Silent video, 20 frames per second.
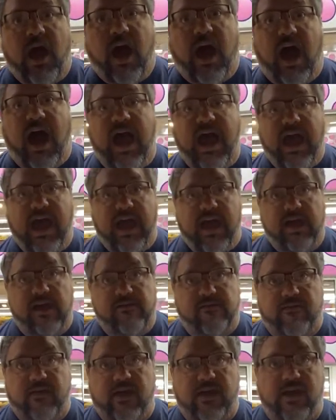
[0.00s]
I
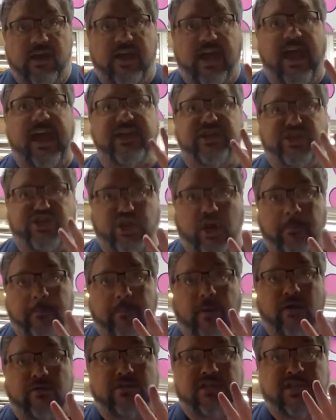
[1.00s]
have a
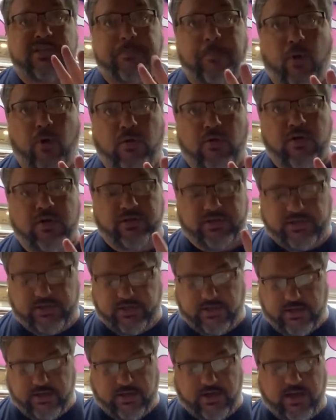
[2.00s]
jumbo s'mores,
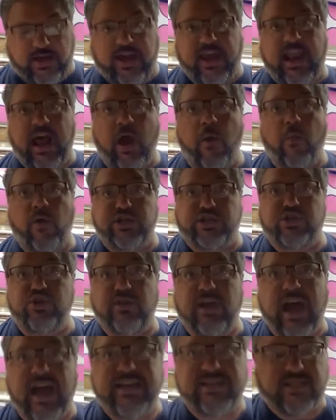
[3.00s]
and I want you
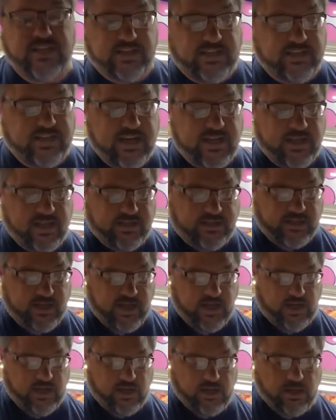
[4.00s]
guys to see this
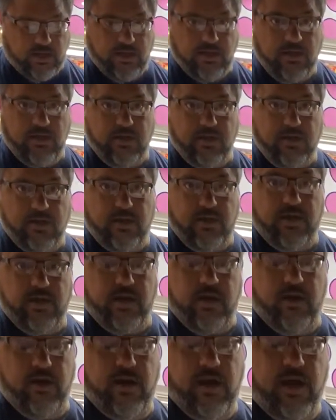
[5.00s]
thing.
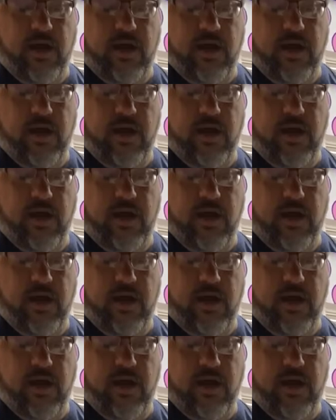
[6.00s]
Here it